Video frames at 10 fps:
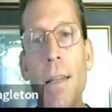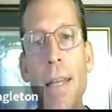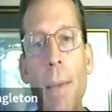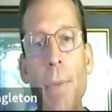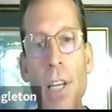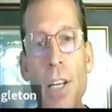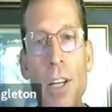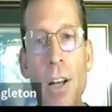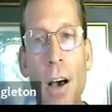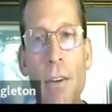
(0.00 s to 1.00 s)
the
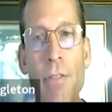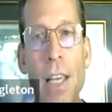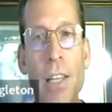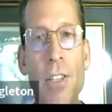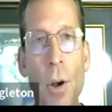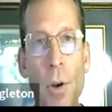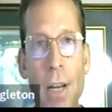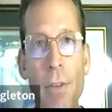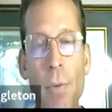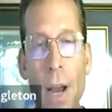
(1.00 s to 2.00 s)
deposition of the
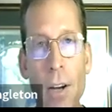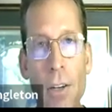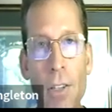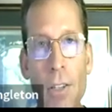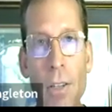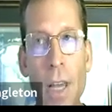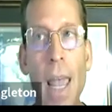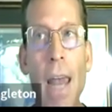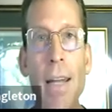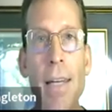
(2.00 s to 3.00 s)
custodian of the records
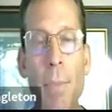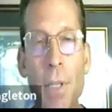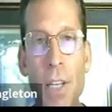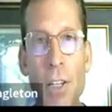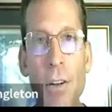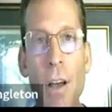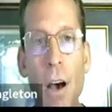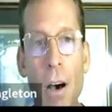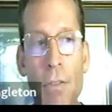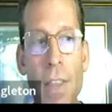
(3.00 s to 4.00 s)
and a deposition
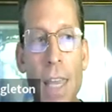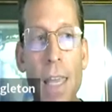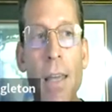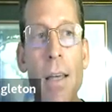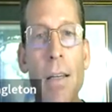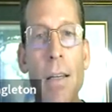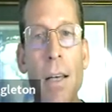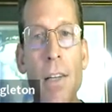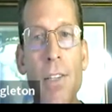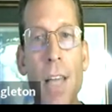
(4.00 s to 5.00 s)
of the
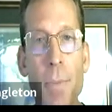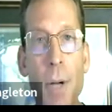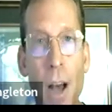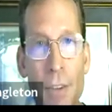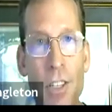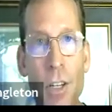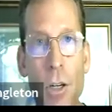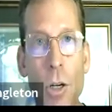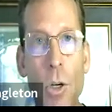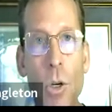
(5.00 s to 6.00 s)
assessment
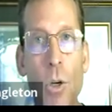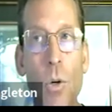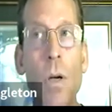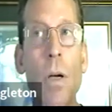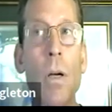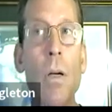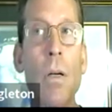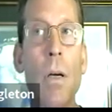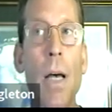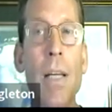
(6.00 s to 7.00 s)
officer who
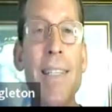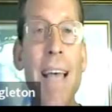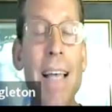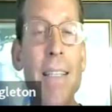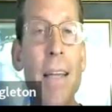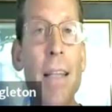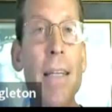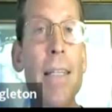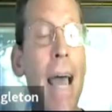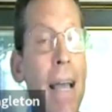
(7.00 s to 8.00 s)
assessed
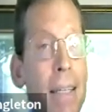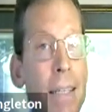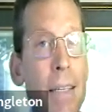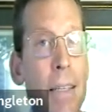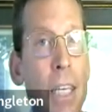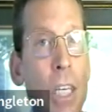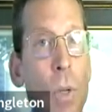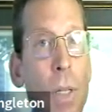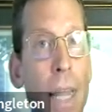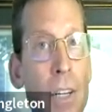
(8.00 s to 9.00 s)
the taxes that
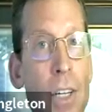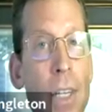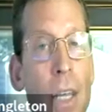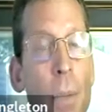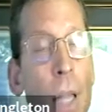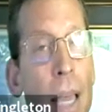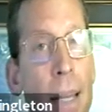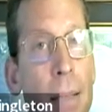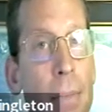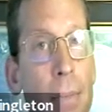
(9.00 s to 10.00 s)
you alleged in the
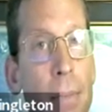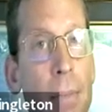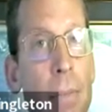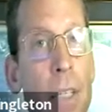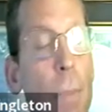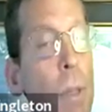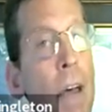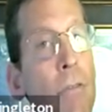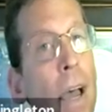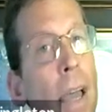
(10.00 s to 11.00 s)
complaint. Simple
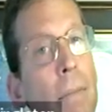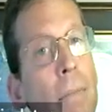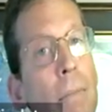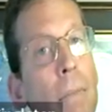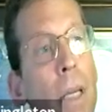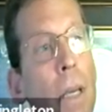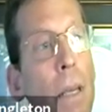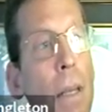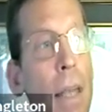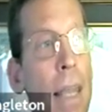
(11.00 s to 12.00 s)
enough, right?
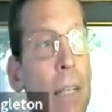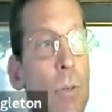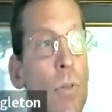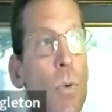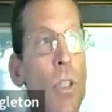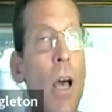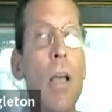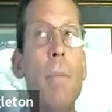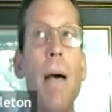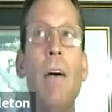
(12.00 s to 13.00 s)
And this is, we're
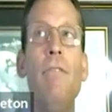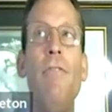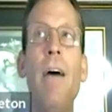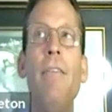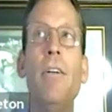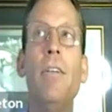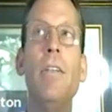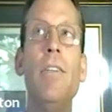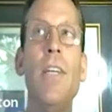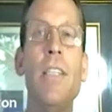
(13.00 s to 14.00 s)
talking about five
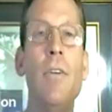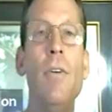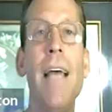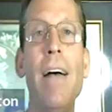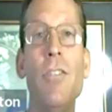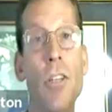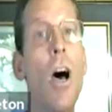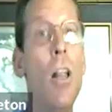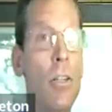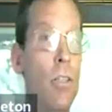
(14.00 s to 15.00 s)
hundred thousand, six hundred thousand
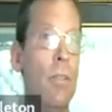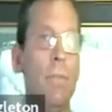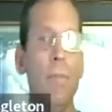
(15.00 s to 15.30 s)
dollars,